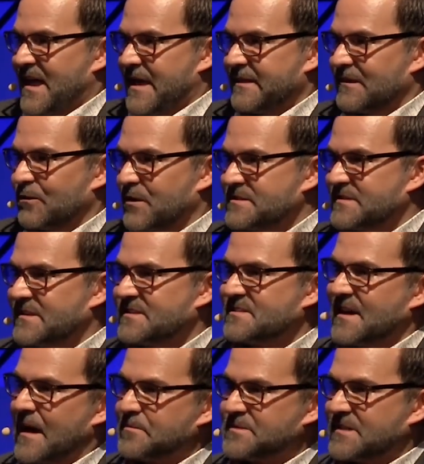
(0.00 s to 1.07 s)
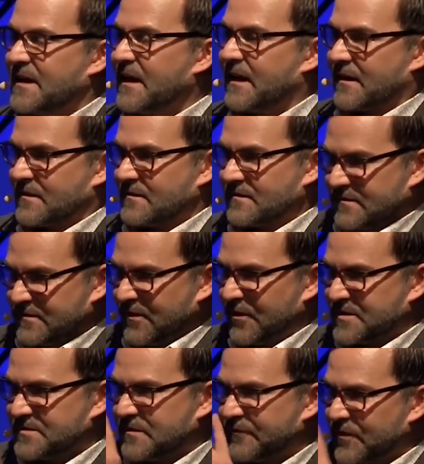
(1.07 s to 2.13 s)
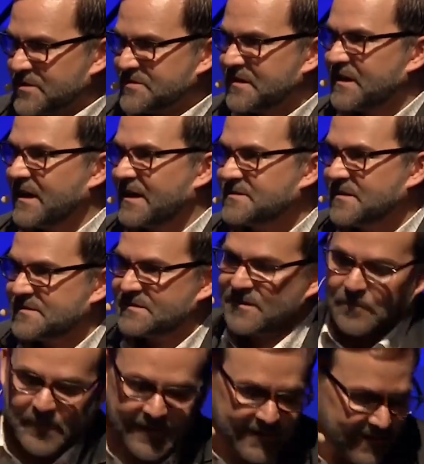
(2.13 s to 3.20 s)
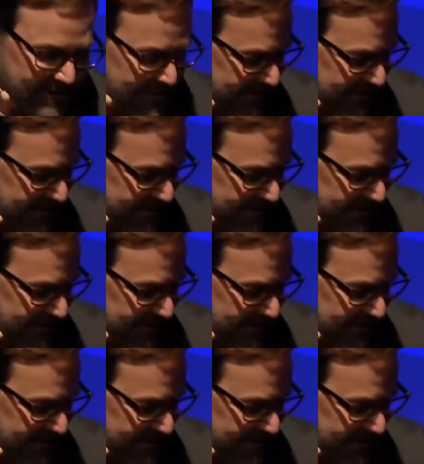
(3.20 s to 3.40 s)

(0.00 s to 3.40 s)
And the Lord said, Stop saying. Notice the first thing God says to Jeremiah,